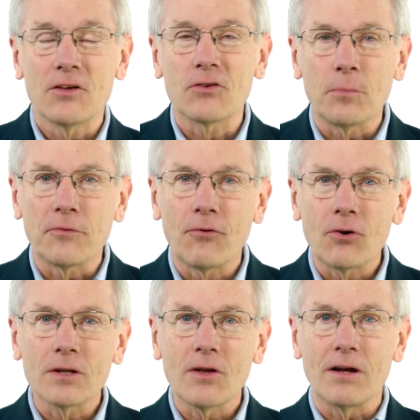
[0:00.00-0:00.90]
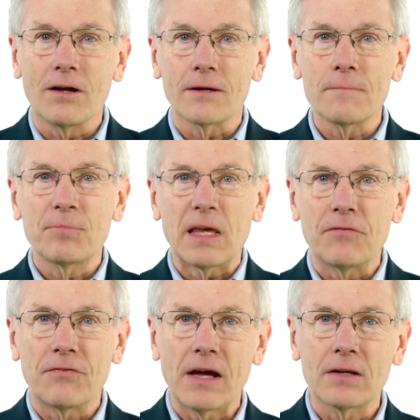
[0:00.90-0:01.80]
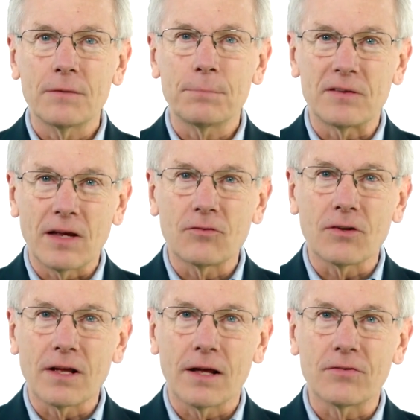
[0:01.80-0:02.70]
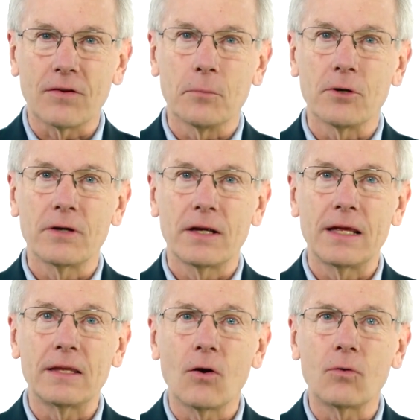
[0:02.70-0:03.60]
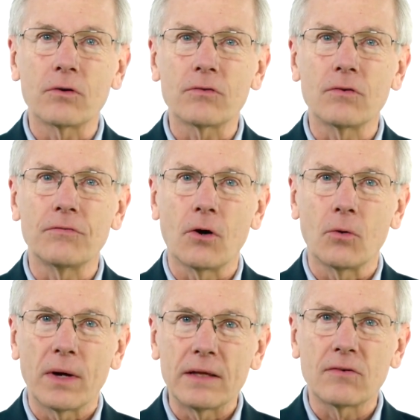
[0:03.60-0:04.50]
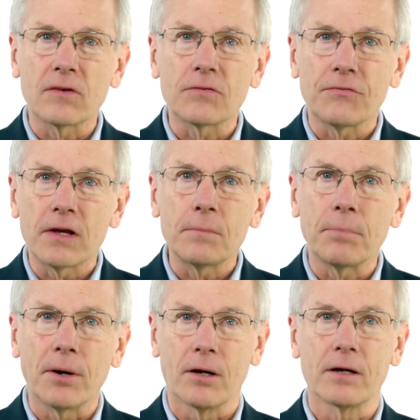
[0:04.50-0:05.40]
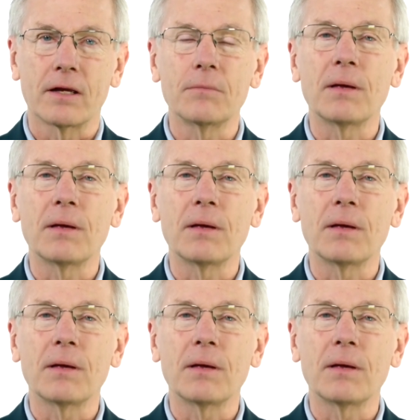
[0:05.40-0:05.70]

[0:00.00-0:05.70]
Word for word: So before long, he found a potential customer in the owners of Oasis Fun Park in